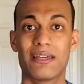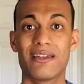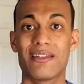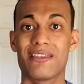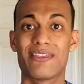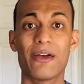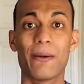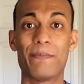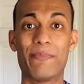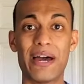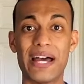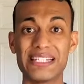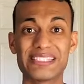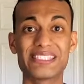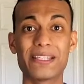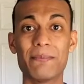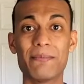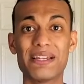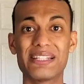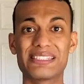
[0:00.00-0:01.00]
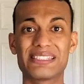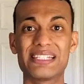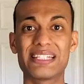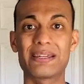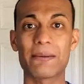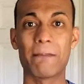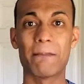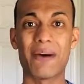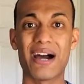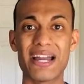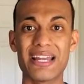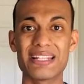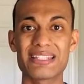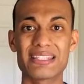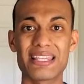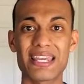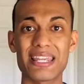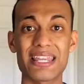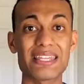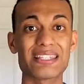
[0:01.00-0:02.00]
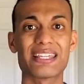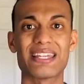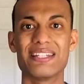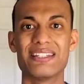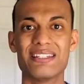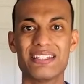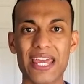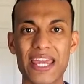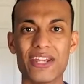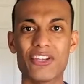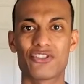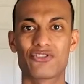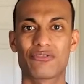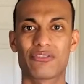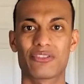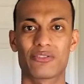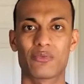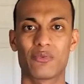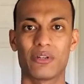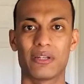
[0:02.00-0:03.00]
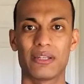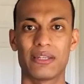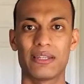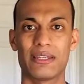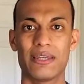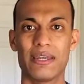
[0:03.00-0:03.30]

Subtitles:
The pessimistic mindset is a dangerous one.